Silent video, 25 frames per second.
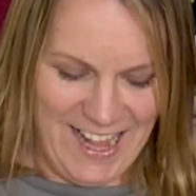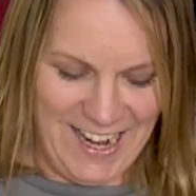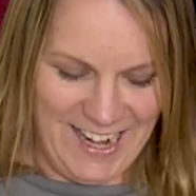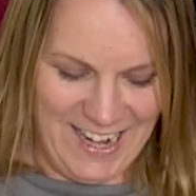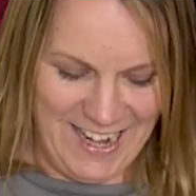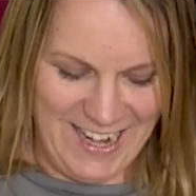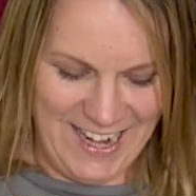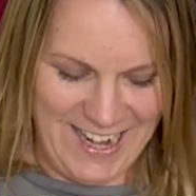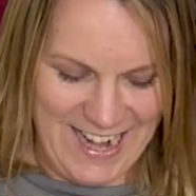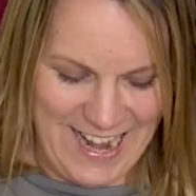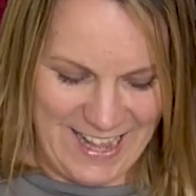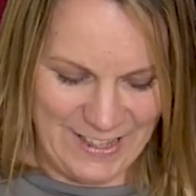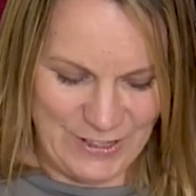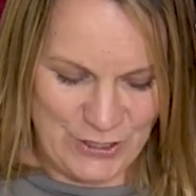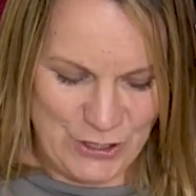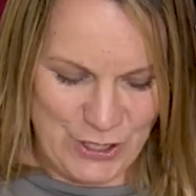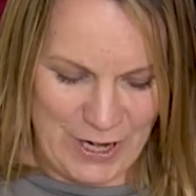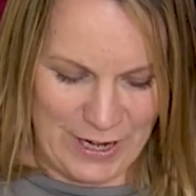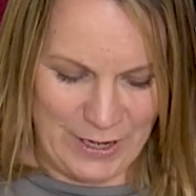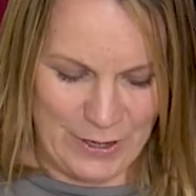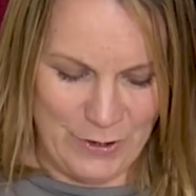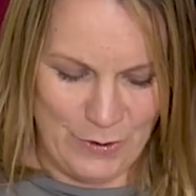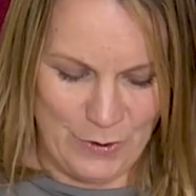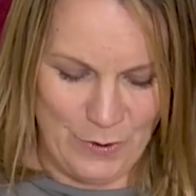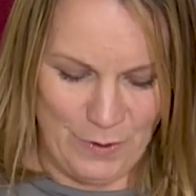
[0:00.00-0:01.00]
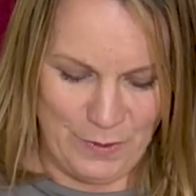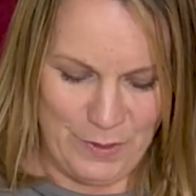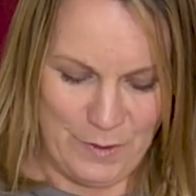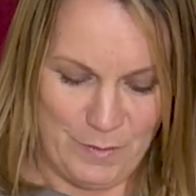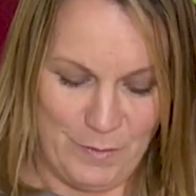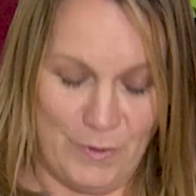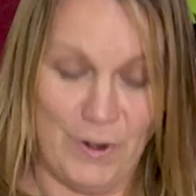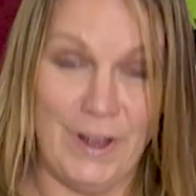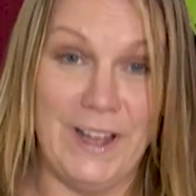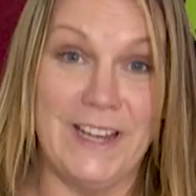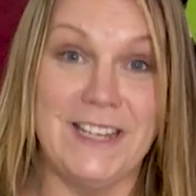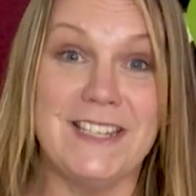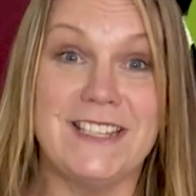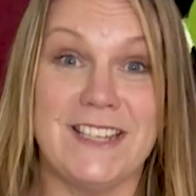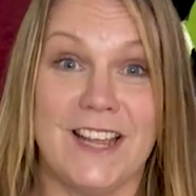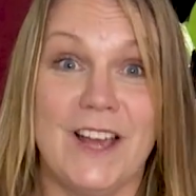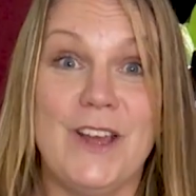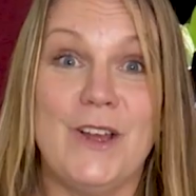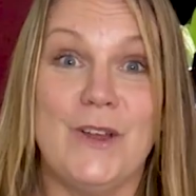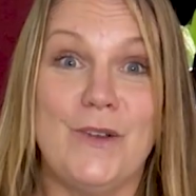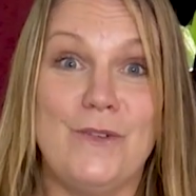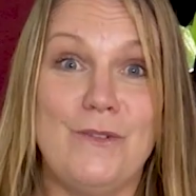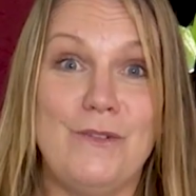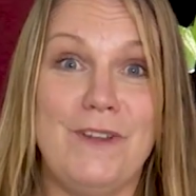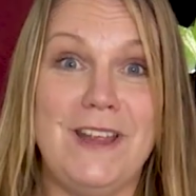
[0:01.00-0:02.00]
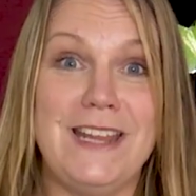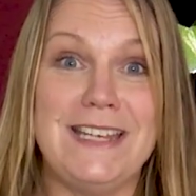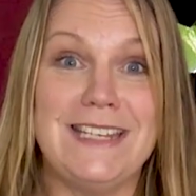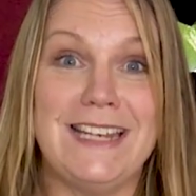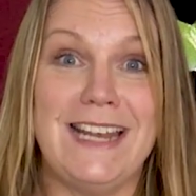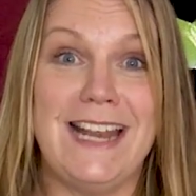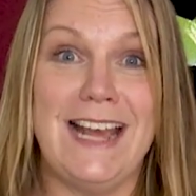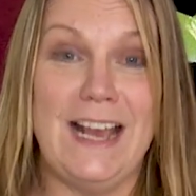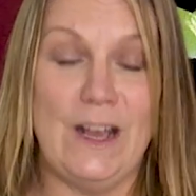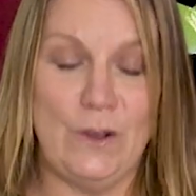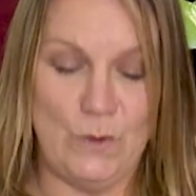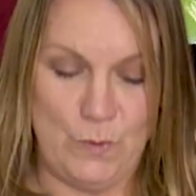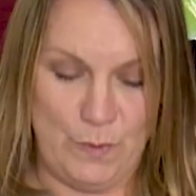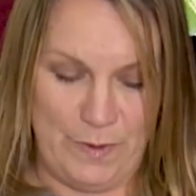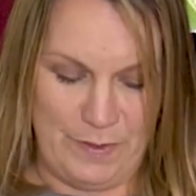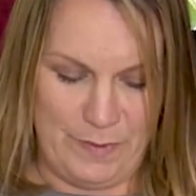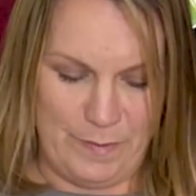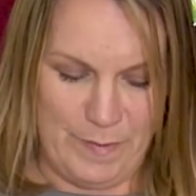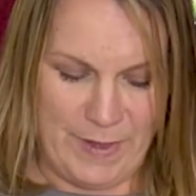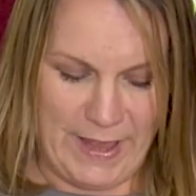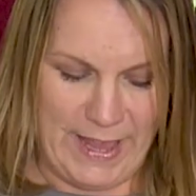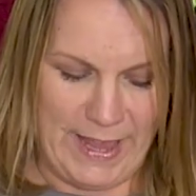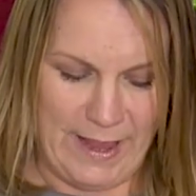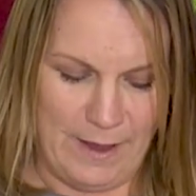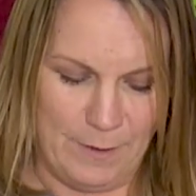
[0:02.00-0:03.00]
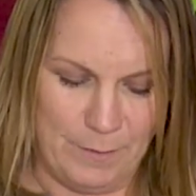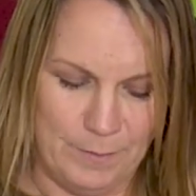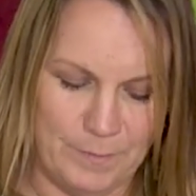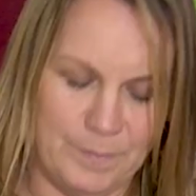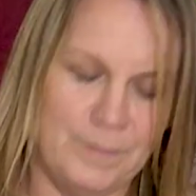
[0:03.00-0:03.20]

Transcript: Let's check you got them right. Read aloud with me.